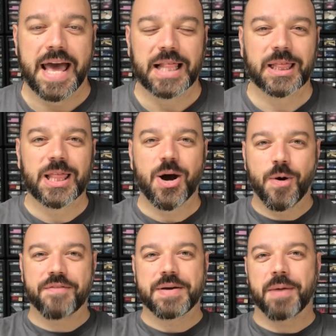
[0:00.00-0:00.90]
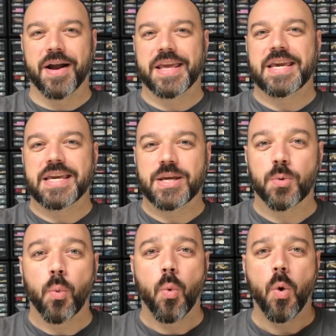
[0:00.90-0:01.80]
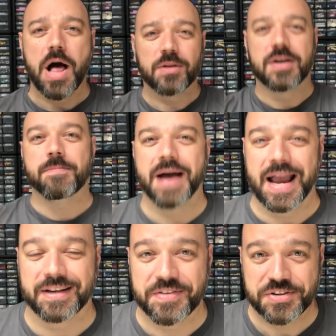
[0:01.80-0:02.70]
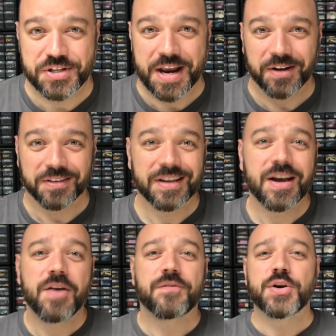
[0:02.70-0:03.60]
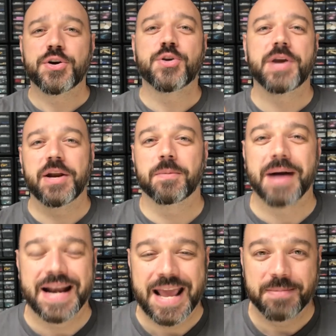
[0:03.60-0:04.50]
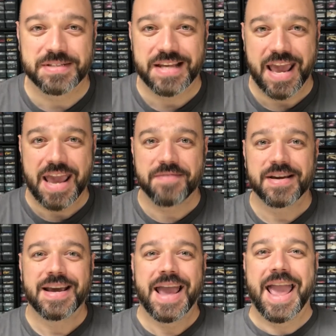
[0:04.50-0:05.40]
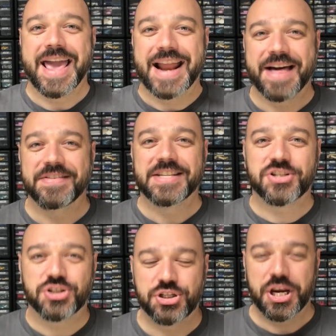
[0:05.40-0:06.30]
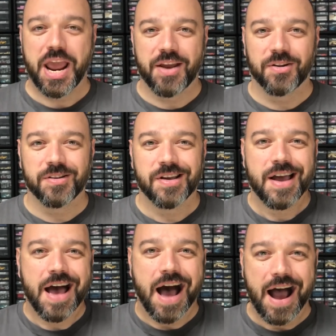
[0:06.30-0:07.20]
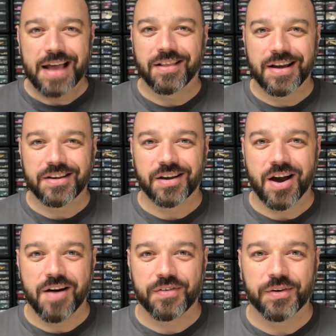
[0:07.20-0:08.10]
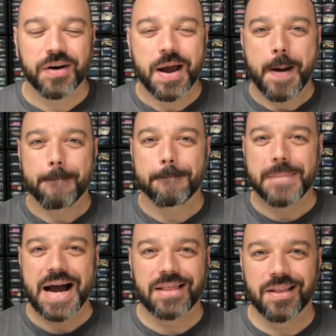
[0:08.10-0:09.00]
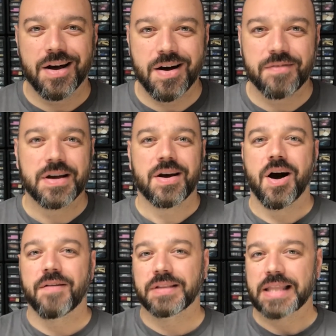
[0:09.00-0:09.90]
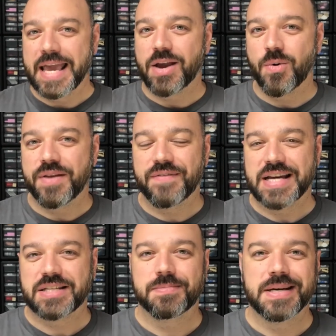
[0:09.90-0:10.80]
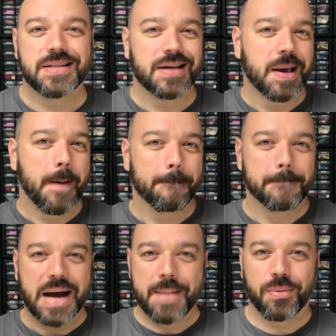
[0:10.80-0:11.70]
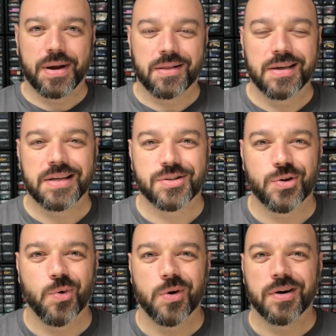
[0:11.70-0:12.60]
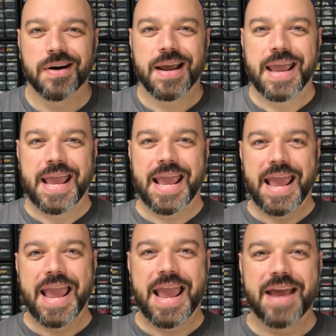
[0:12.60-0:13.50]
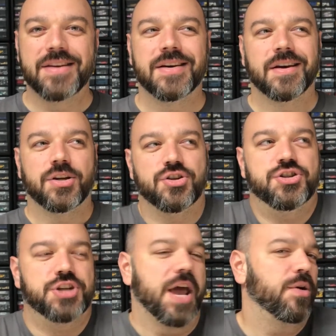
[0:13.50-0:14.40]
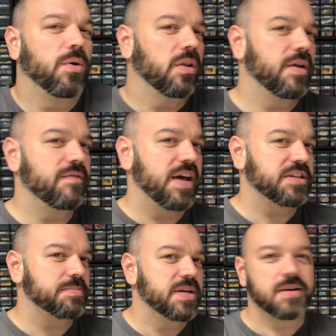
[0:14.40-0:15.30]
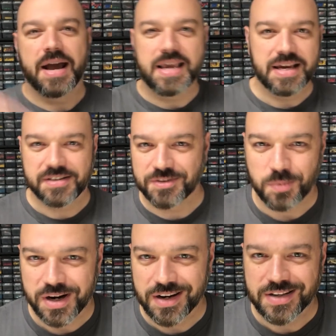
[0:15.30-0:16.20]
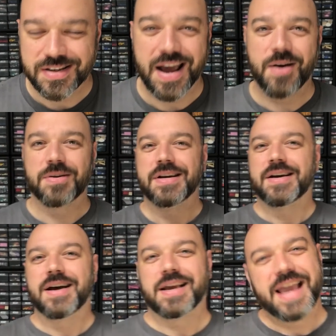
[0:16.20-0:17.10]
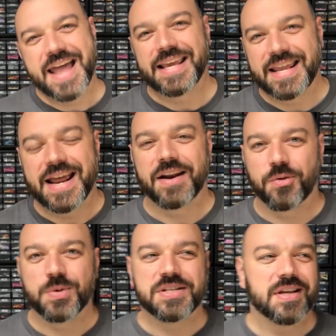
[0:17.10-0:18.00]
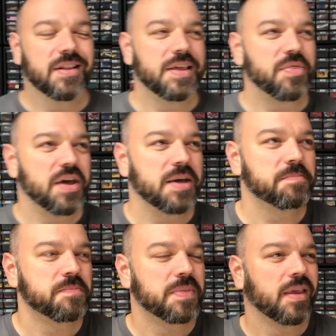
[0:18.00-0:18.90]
Hello everybody, welcome back to the channel. If you're new here, my name's Dave, and on this channel, I like to cover my love of Lego investment, my Bricklink store, and general investment, I guess is what it is now. Kind of getting out of the reselling thing.